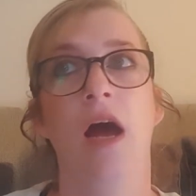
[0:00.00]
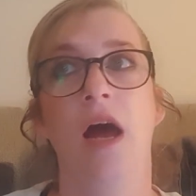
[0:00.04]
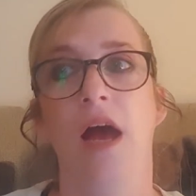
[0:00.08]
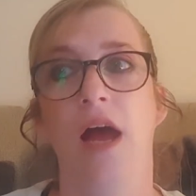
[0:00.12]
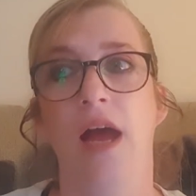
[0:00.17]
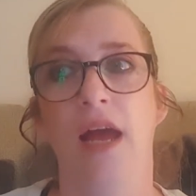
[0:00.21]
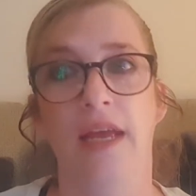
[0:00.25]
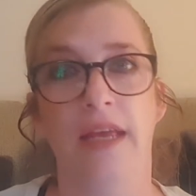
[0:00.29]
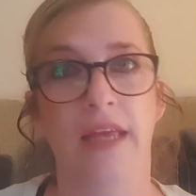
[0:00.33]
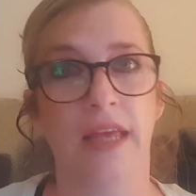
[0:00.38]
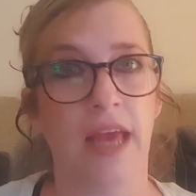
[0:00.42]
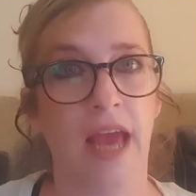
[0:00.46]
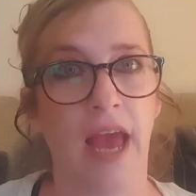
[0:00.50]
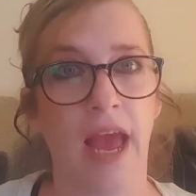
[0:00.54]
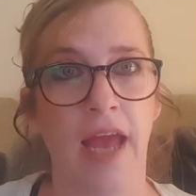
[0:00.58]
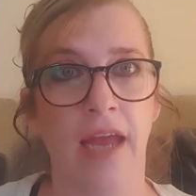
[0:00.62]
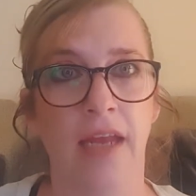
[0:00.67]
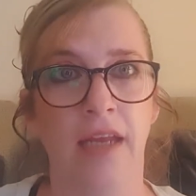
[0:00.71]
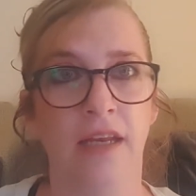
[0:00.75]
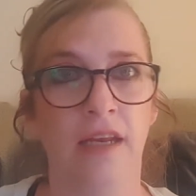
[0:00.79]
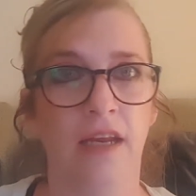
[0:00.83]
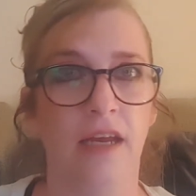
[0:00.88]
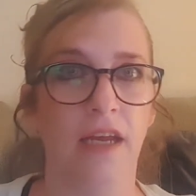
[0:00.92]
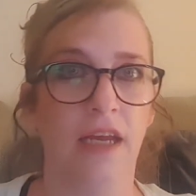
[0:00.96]

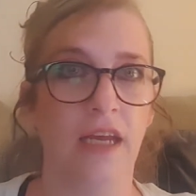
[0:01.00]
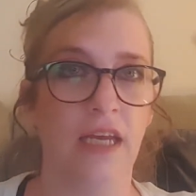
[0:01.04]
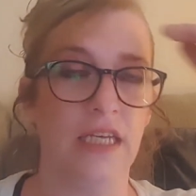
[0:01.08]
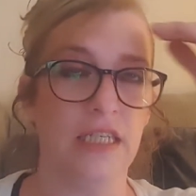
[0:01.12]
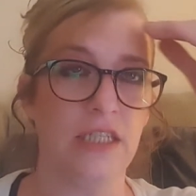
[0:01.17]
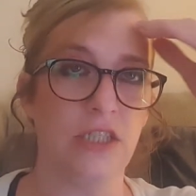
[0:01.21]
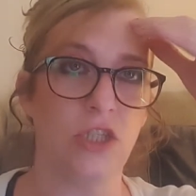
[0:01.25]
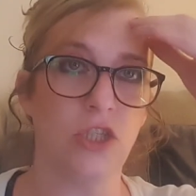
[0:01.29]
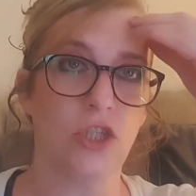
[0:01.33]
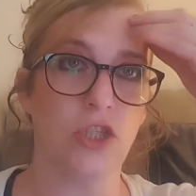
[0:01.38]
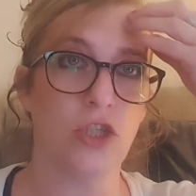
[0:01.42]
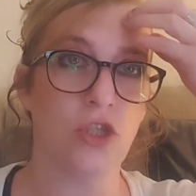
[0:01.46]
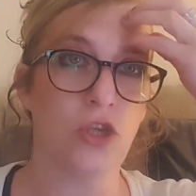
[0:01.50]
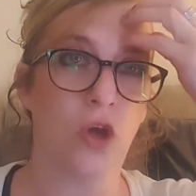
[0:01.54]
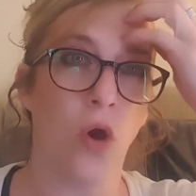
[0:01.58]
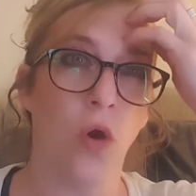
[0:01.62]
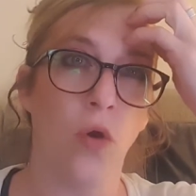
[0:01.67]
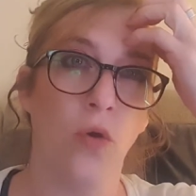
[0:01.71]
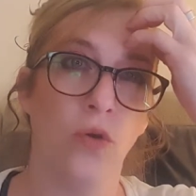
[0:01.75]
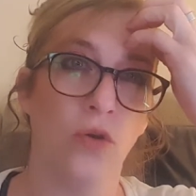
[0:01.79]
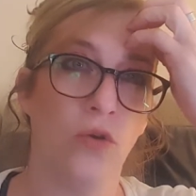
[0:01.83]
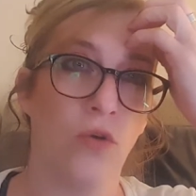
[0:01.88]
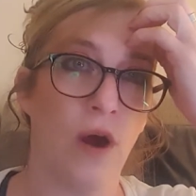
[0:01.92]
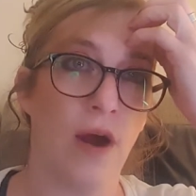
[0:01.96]
Again, it's
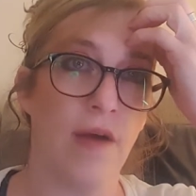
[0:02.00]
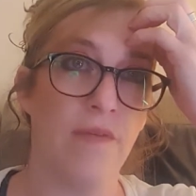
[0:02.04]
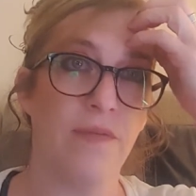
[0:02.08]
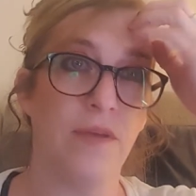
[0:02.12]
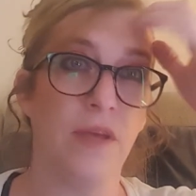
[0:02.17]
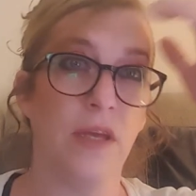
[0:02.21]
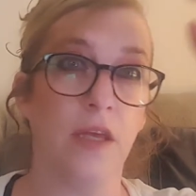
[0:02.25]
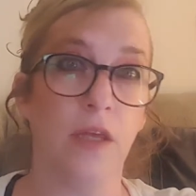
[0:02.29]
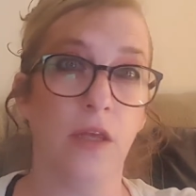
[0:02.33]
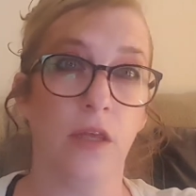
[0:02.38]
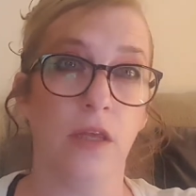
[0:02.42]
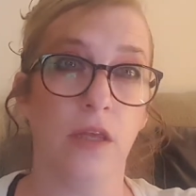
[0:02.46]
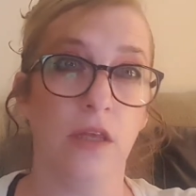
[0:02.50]
so graphic,